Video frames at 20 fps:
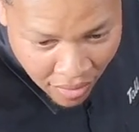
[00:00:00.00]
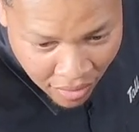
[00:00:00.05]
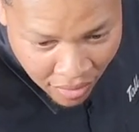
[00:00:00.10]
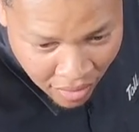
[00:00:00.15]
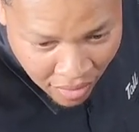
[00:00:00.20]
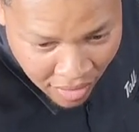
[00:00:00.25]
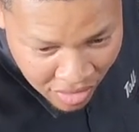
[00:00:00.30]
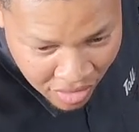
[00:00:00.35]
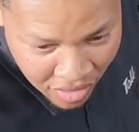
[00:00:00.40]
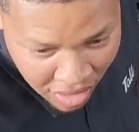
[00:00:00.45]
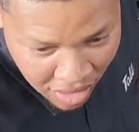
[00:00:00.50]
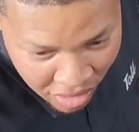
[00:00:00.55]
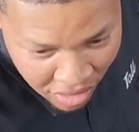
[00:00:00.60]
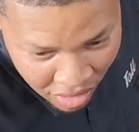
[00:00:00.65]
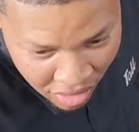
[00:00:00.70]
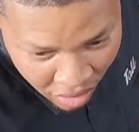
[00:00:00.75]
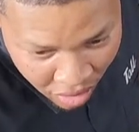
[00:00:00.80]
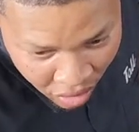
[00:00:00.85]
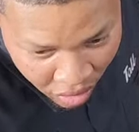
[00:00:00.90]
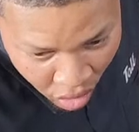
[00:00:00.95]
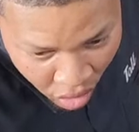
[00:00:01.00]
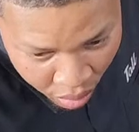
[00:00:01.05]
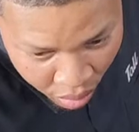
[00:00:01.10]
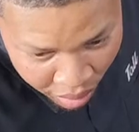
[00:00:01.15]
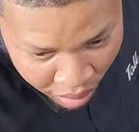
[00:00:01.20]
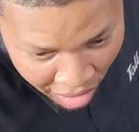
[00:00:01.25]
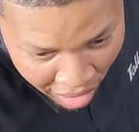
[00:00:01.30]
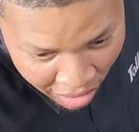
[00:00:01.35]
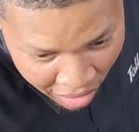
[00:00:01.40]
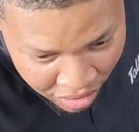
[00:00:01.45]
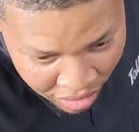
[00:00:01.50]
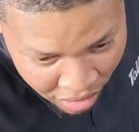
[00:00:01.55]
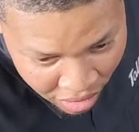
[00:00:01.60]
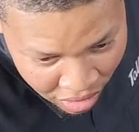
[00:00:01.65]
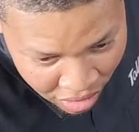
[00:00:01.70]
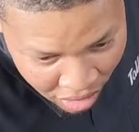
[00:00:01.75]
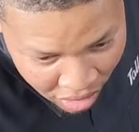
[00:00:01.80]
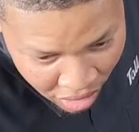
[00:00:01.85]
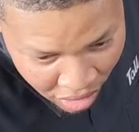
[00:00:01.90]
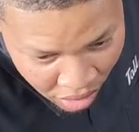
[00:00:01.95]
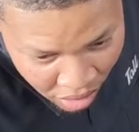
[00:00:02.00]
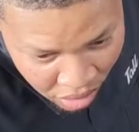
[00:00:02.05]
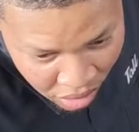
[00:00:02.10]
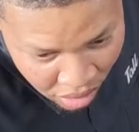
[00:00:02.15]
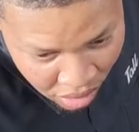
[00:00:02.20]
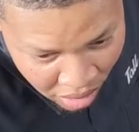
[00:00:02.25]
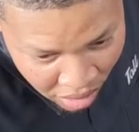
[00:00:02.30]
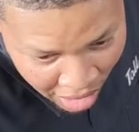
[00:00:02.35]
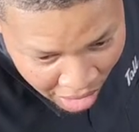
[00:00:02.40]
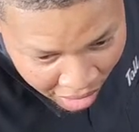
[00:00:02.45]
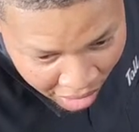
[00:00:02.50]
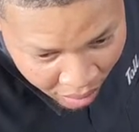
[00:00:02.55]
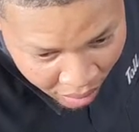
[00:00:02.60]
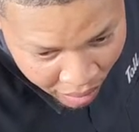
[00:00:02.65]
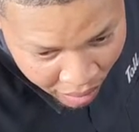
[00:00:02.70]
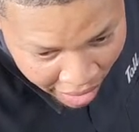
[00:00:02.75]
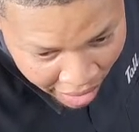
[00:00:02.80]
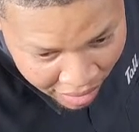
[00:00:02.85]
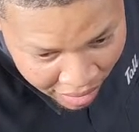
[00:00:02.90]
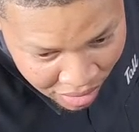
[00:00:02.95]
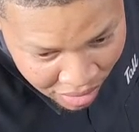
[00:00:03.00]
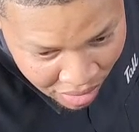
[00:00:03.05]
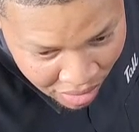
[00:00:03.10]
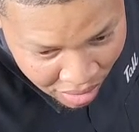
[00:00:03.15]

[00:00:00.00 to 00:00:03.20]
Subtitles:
This is the chrome polisher to use, not a wax.